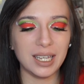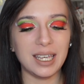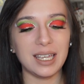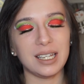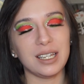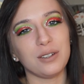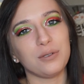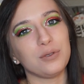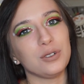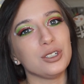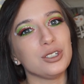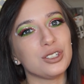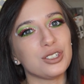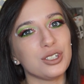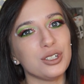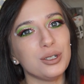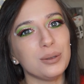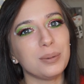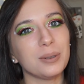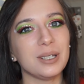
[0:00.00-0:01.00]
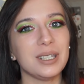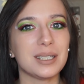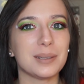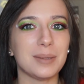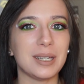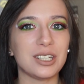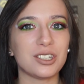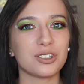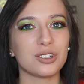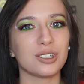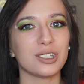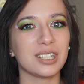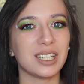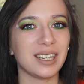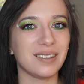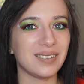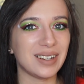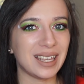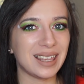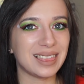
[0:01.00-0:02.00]
and if you do, please make sure to
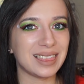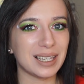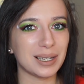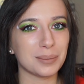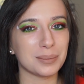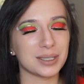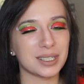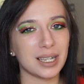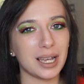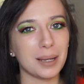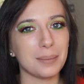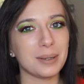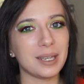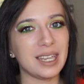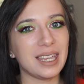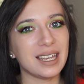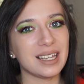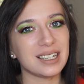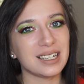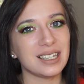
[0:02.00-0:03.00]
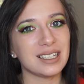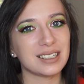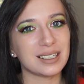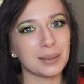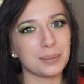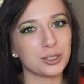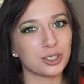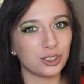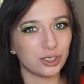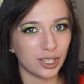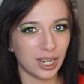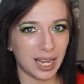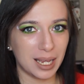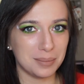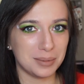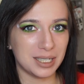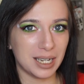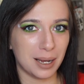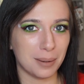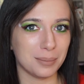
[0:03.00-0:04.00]
give me a thumbs up and
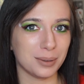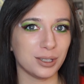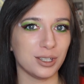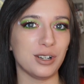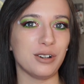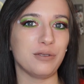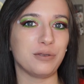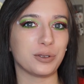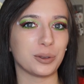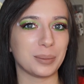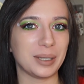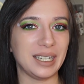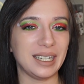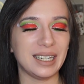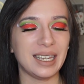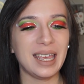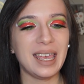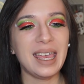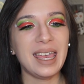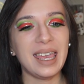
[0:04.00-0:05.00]
subscribe down below for me.